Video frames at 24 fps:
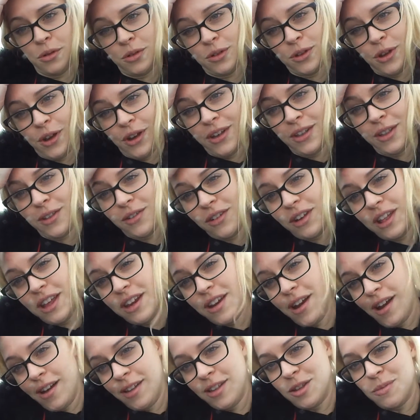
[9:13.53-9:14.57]
So it's really
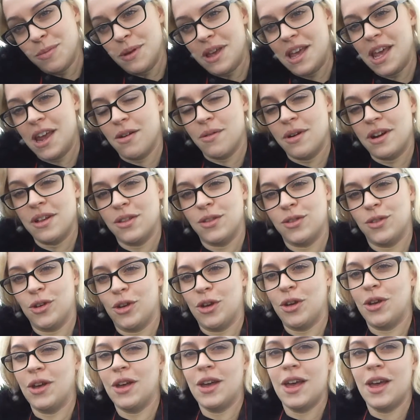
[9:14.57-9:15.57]
nice to be here when it's so